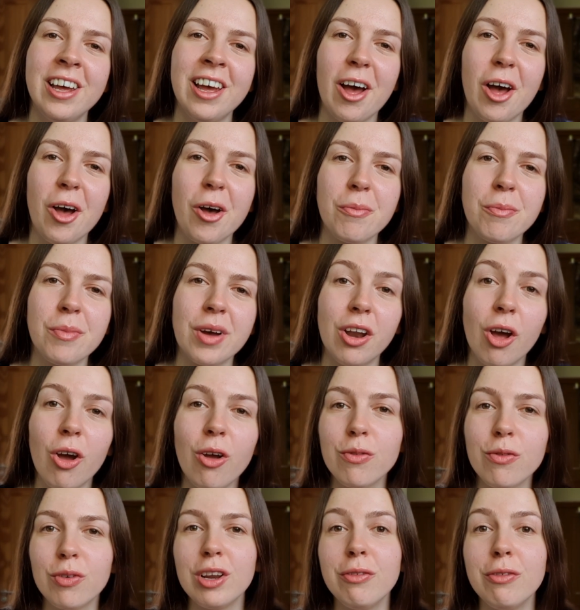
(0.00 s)
and
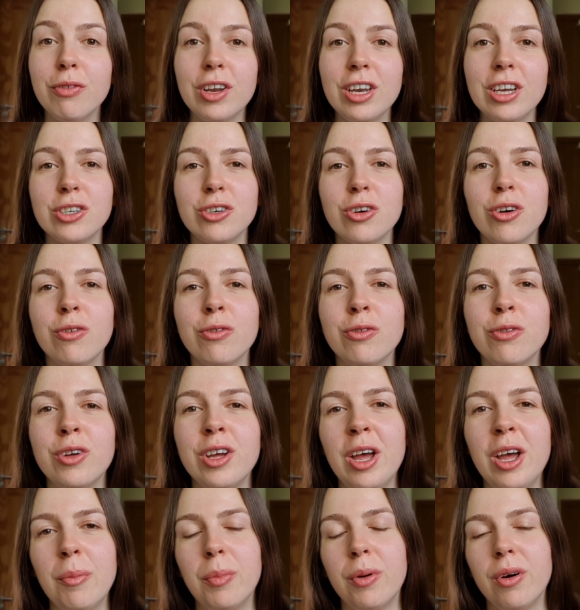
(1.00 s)
hopefully finish off
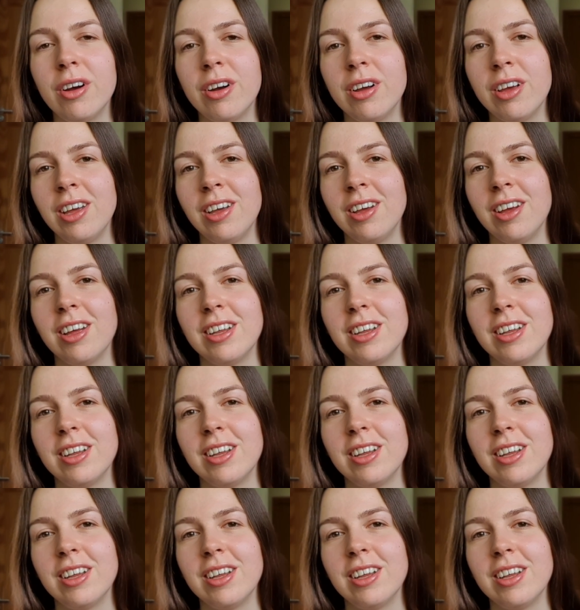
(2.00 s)
by